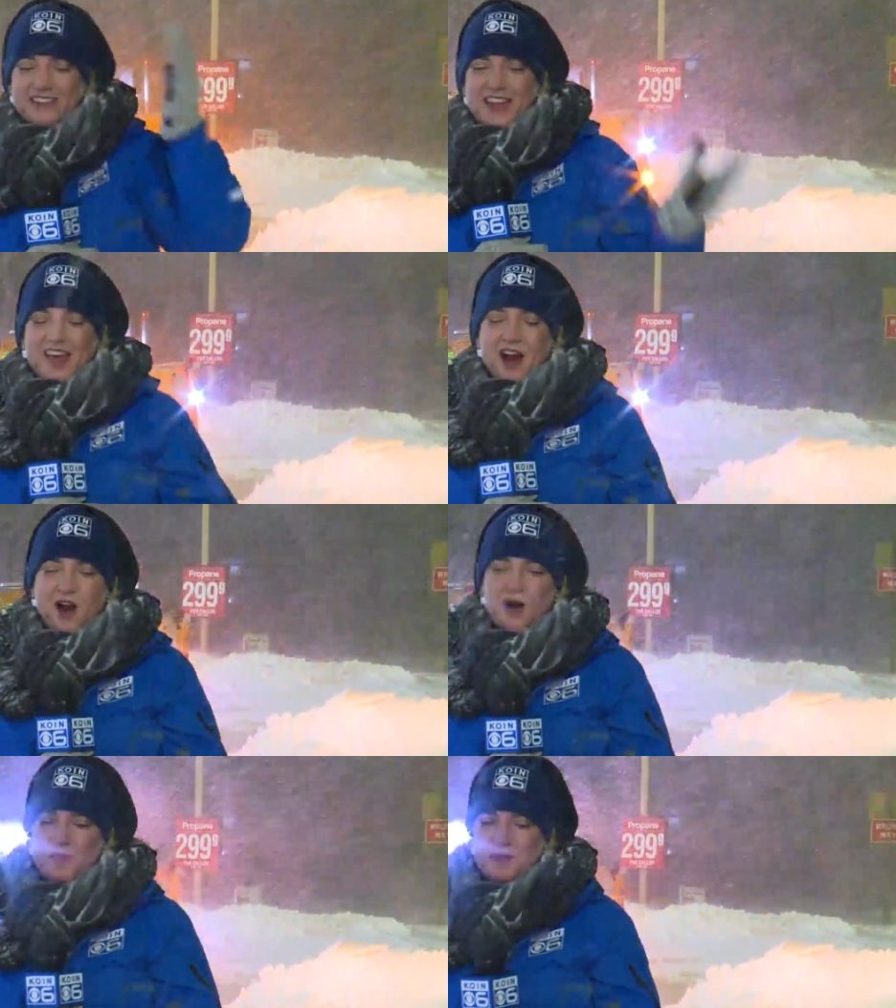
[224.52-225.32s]
Stay
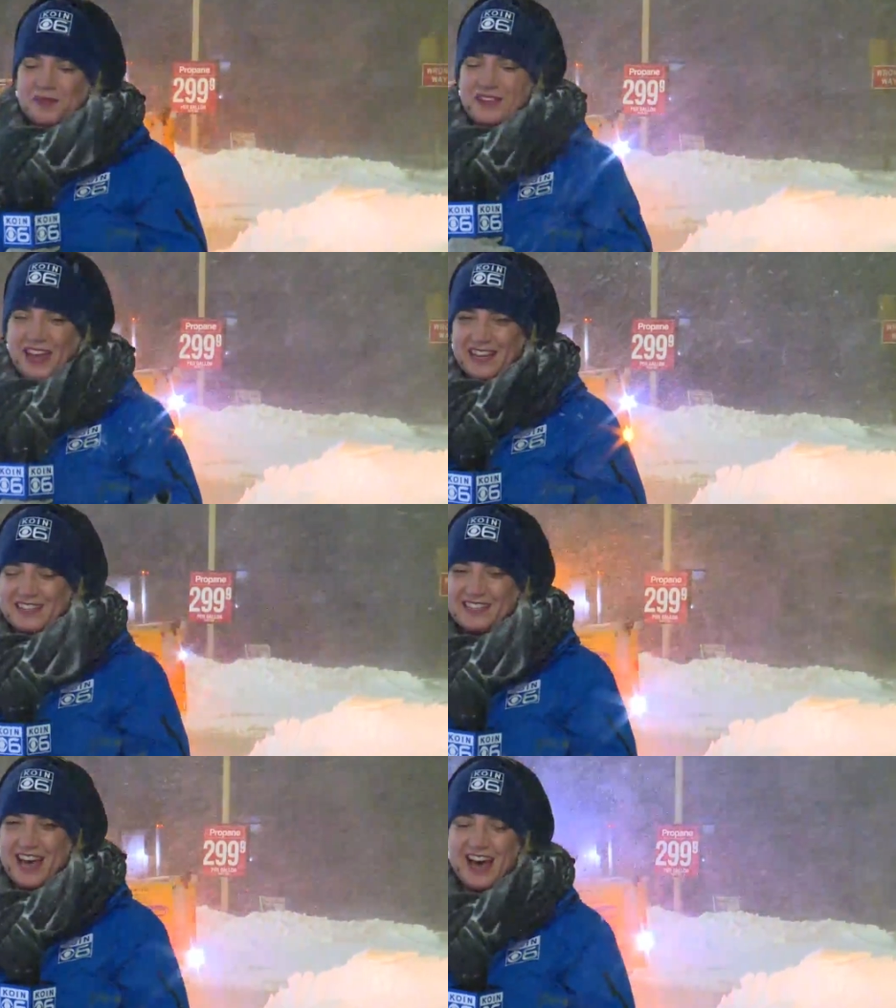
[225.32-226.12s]
home, stay
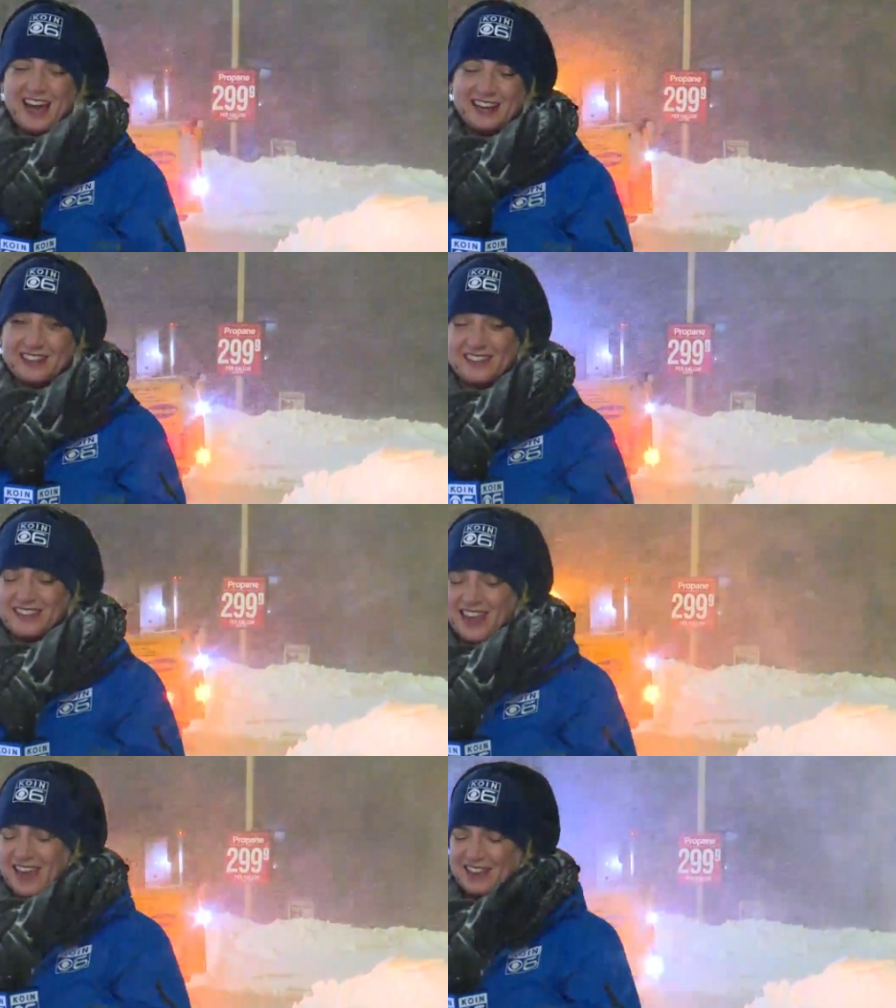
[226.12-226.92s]
inside, and
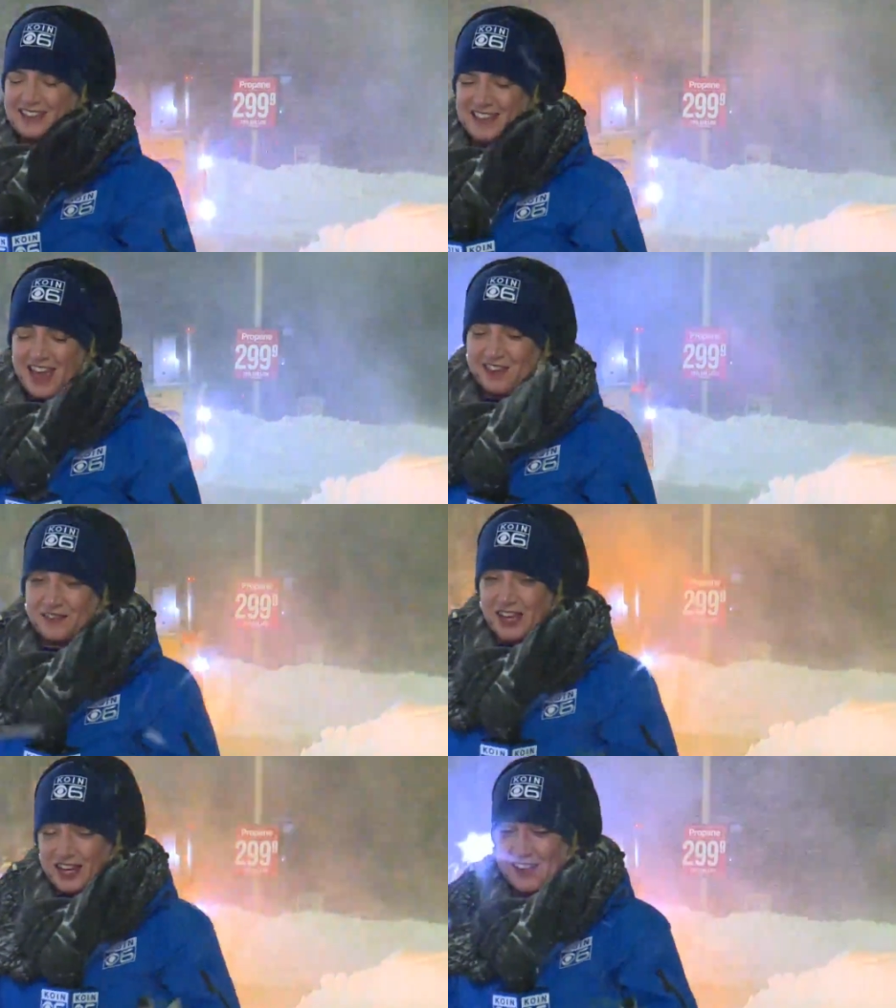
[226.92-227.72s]
stay safe.
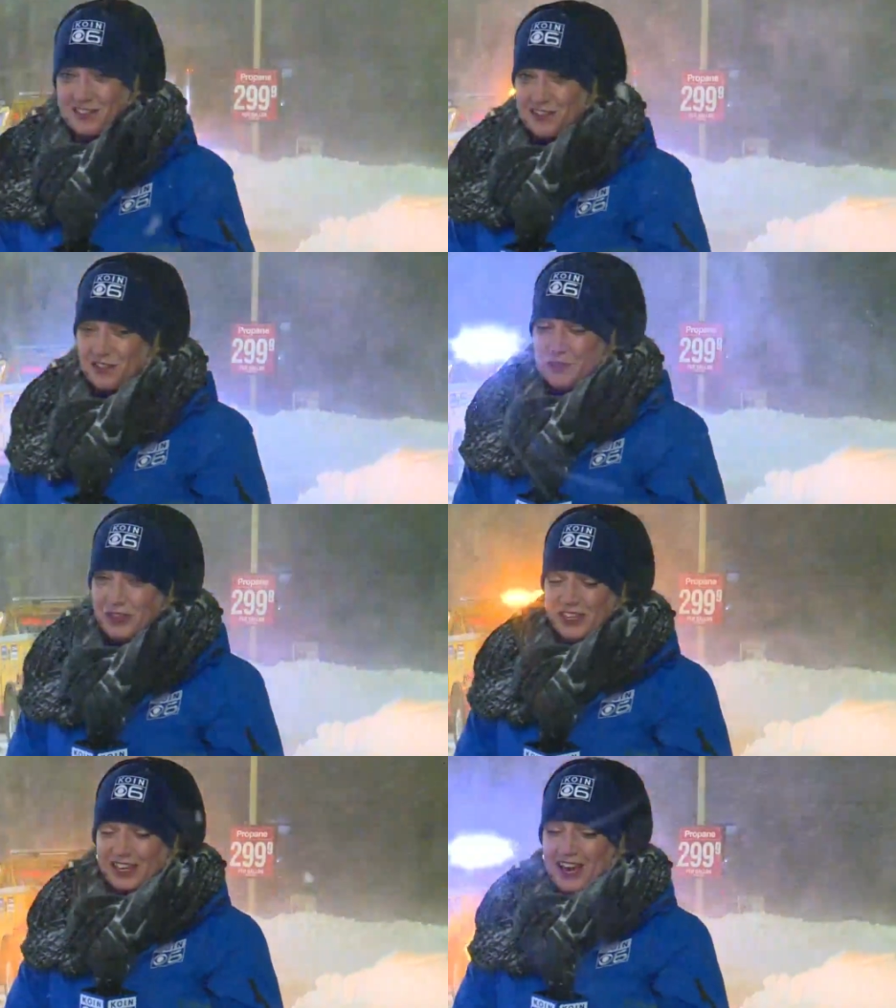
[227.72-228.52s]
Let us do
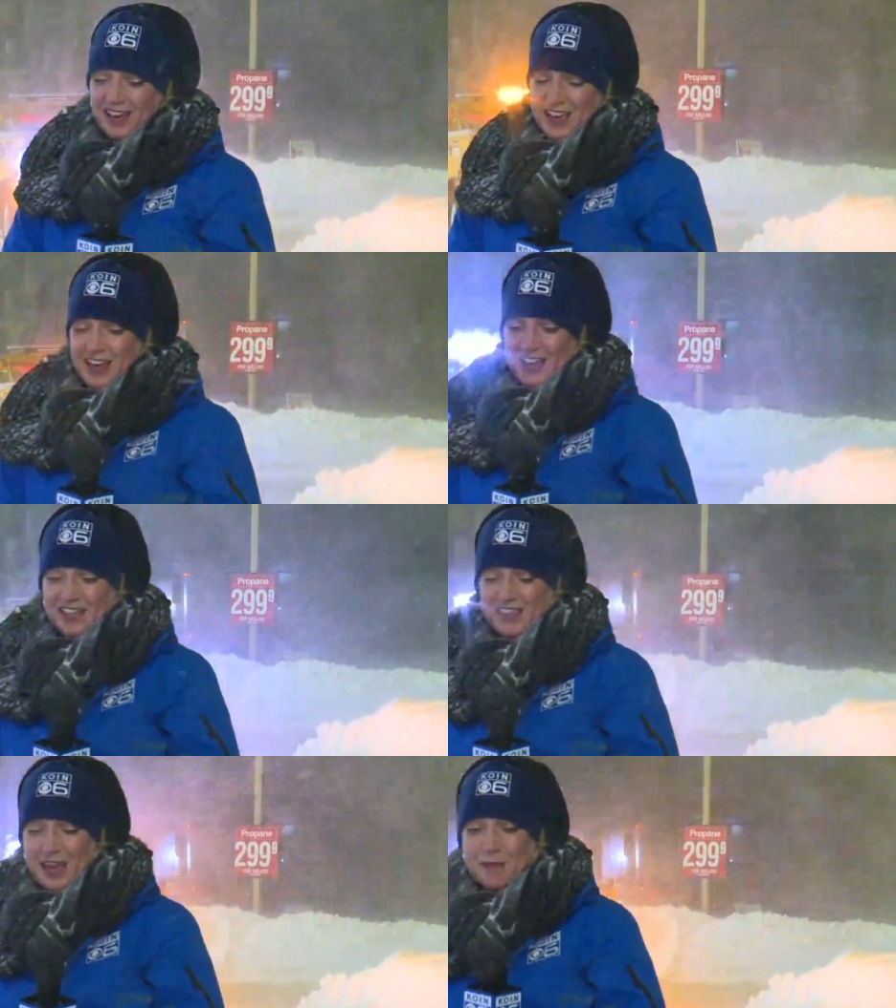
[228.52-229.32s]
the uh,
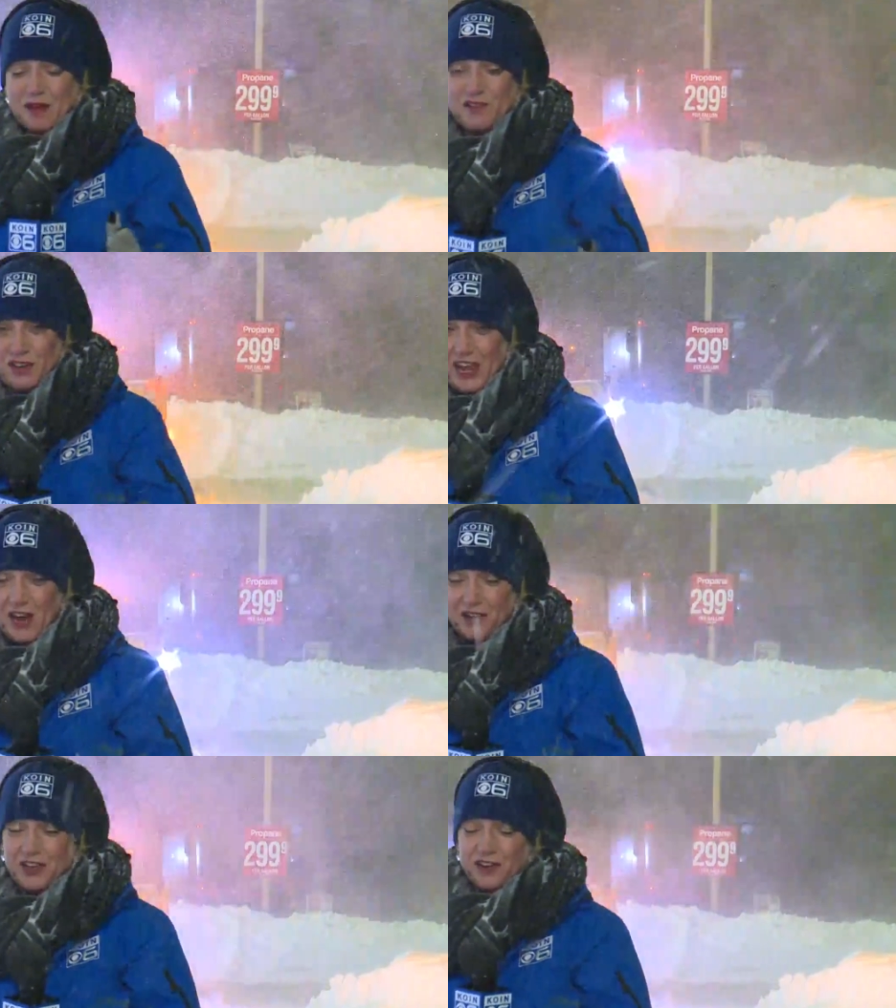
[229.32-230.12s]
the imagery
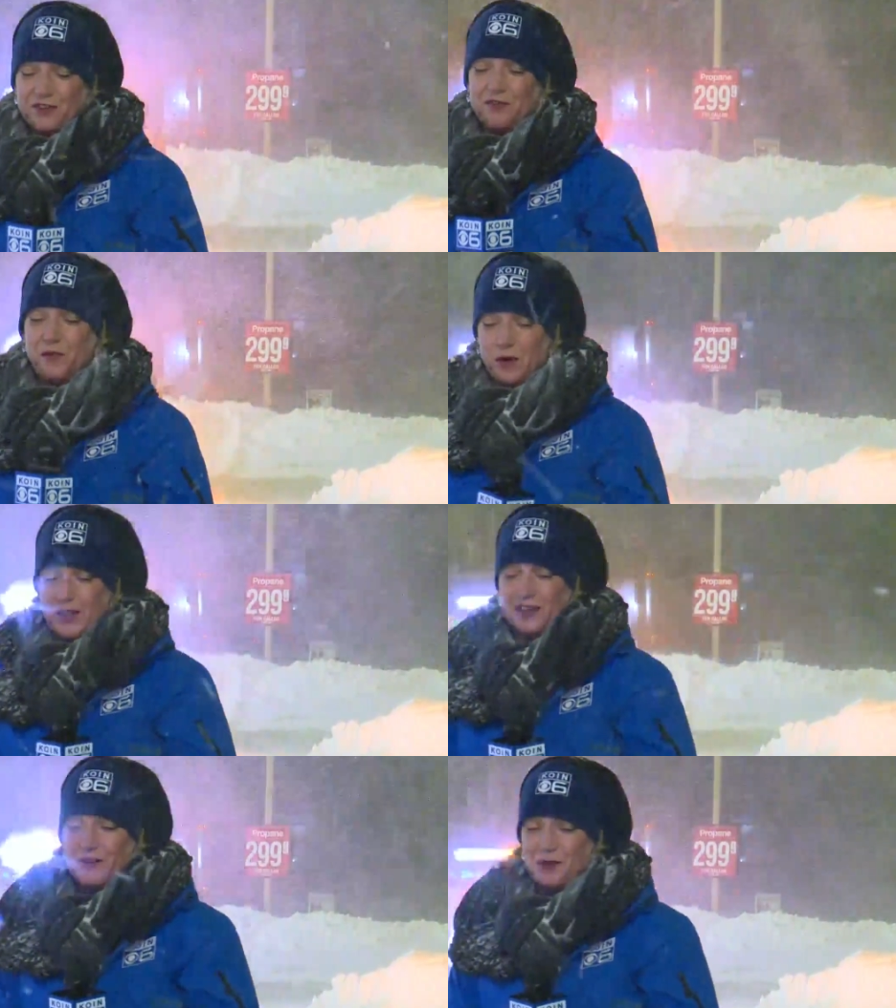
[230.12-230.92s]
out here for
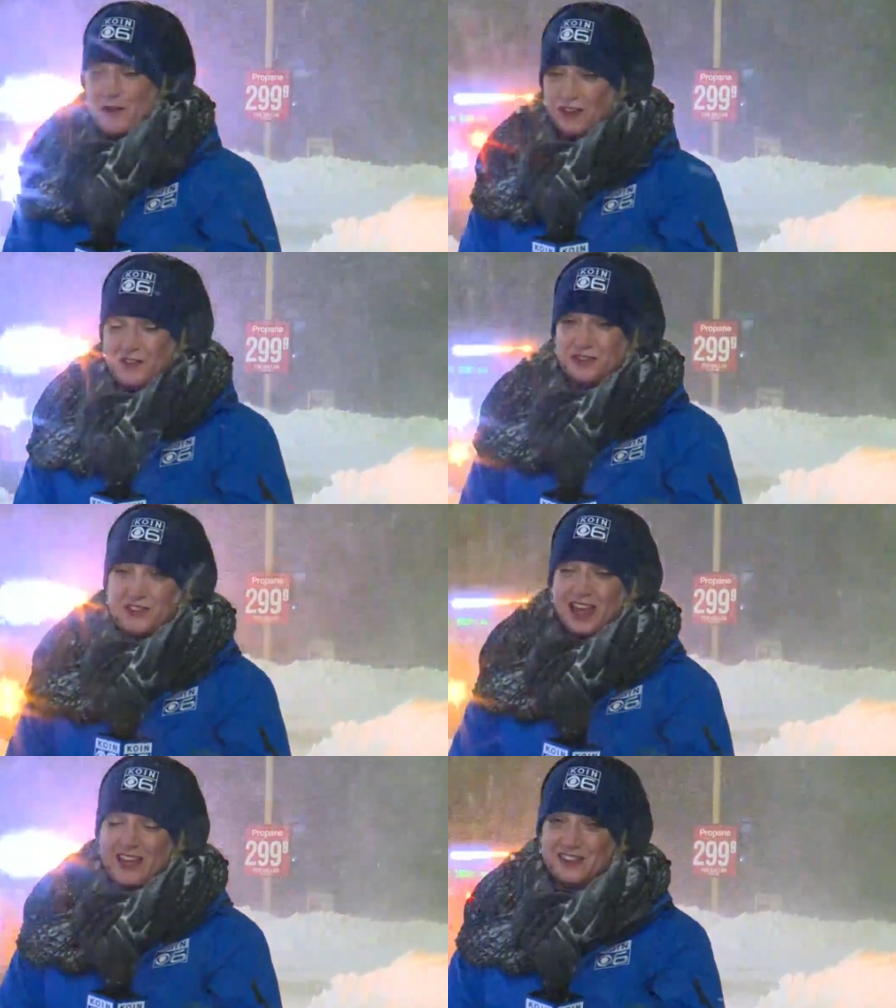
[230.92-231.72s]
you while you
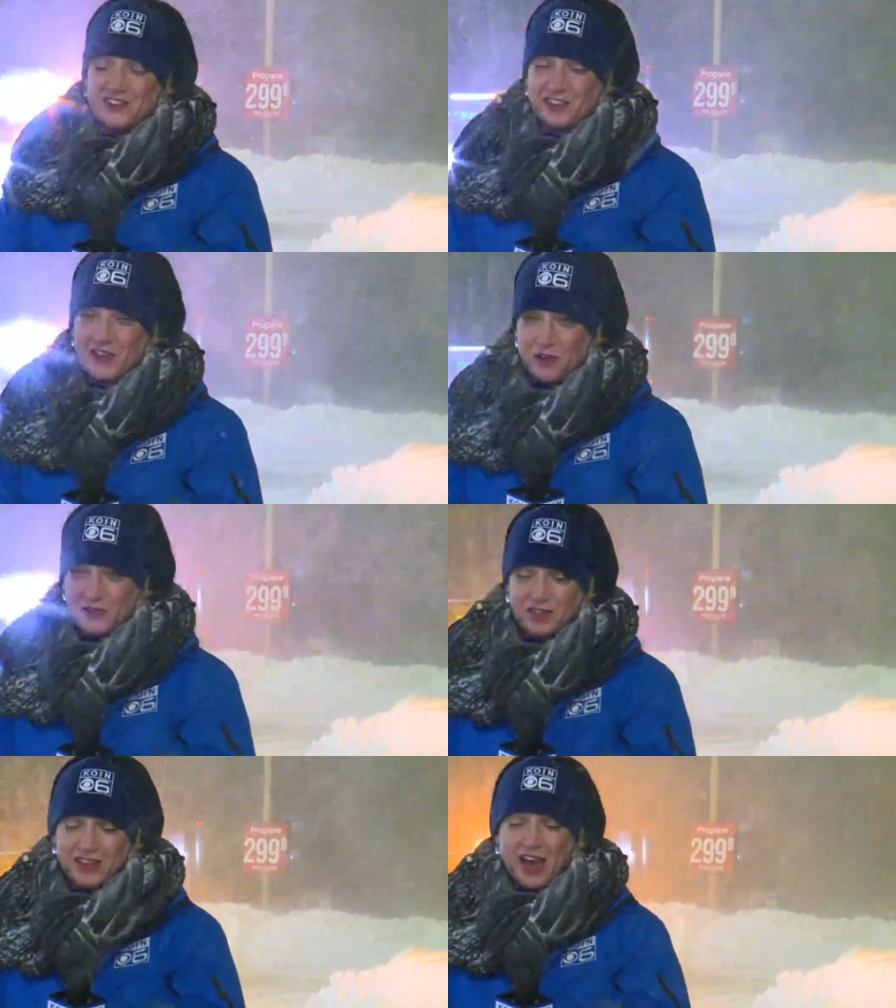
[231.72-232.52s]
stay in your
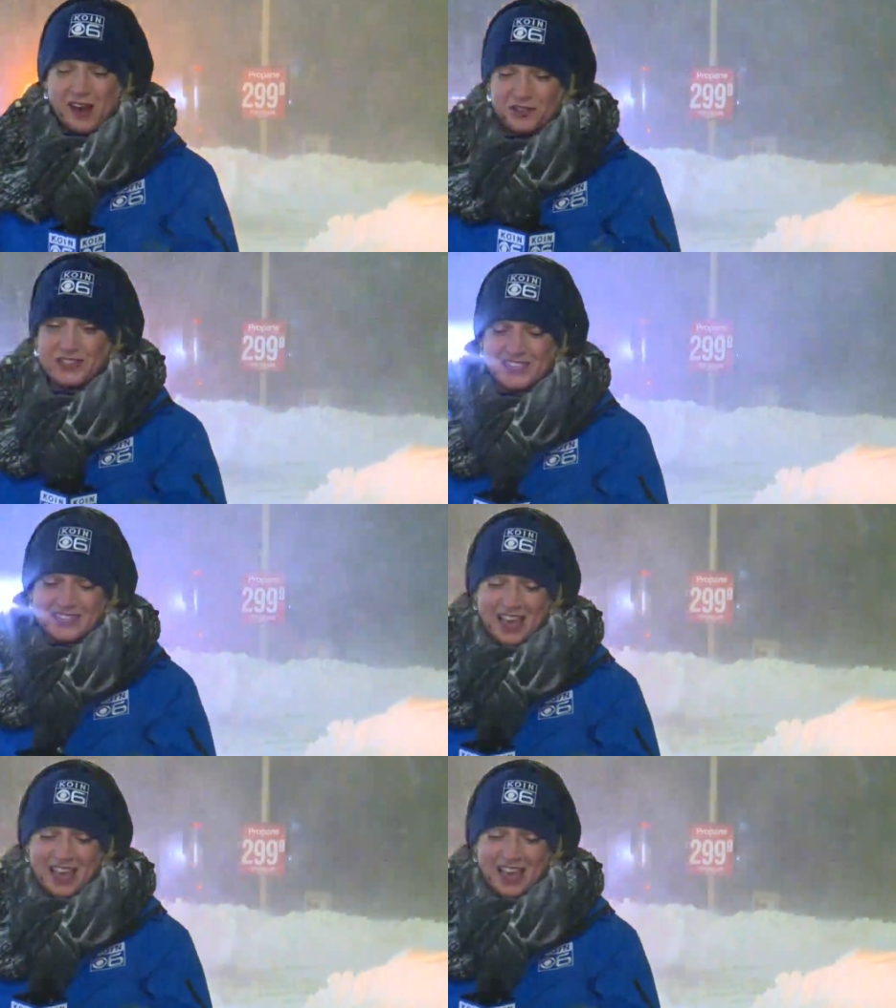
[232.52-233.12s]
cozy houses.